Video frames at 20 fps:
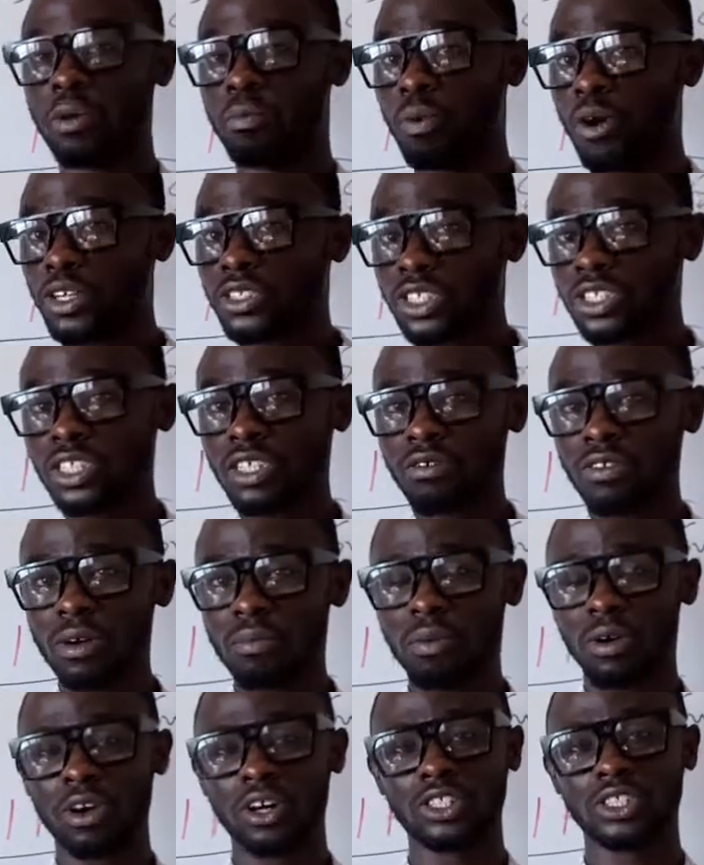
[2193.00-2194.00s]
positive
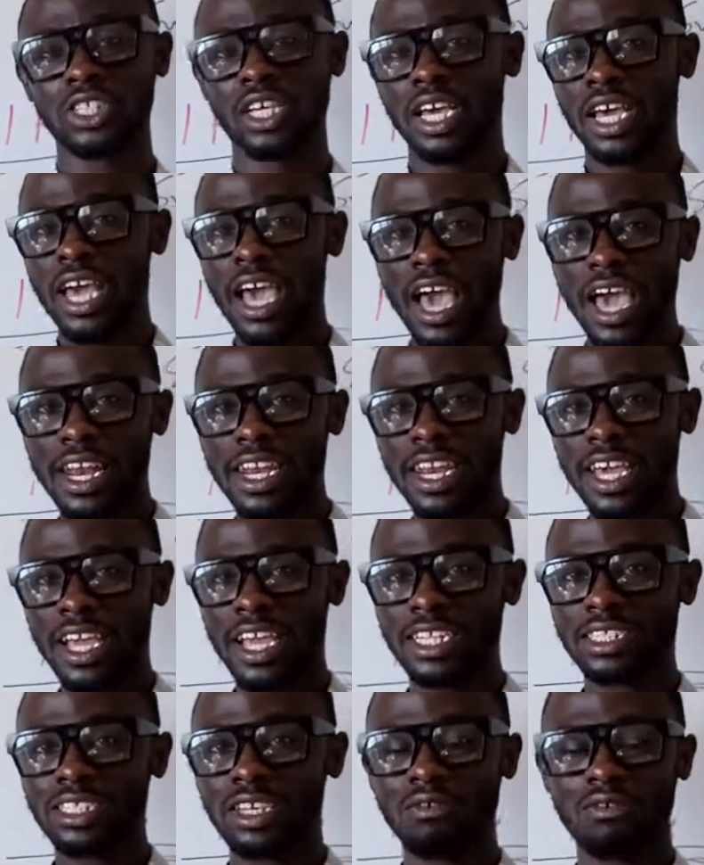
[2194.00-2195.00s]
reports and
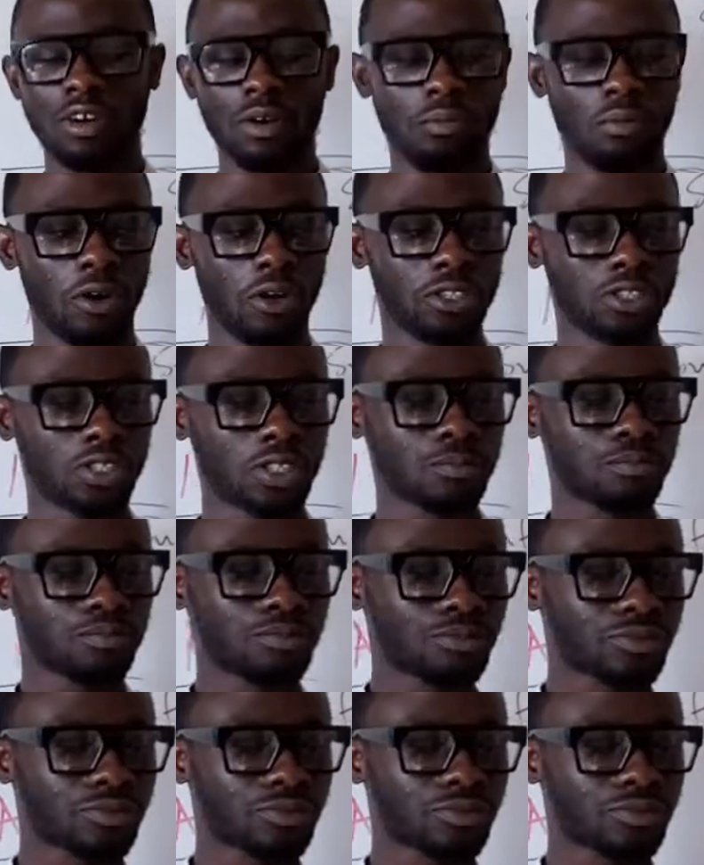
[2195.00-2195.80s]
negative reports.